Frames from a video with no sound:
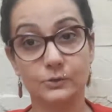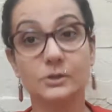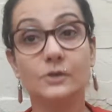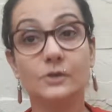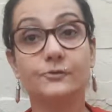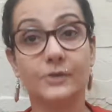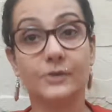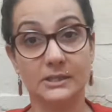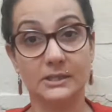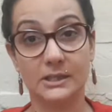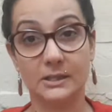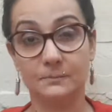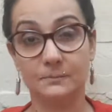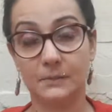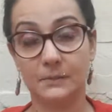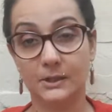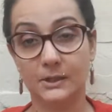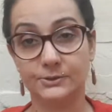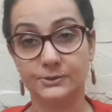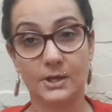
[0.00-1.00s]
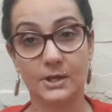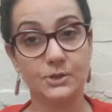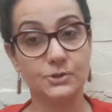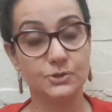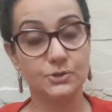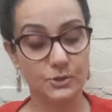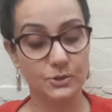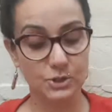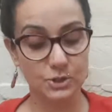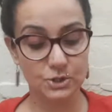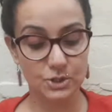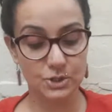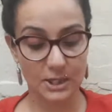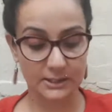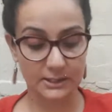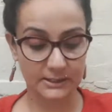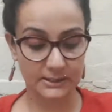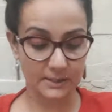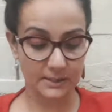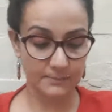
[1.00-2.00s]
the Vedic mantras. You can
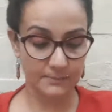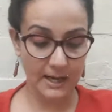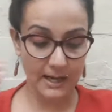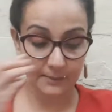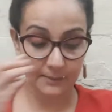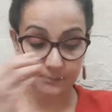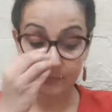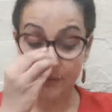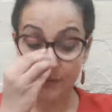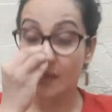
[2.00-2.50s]
check that back.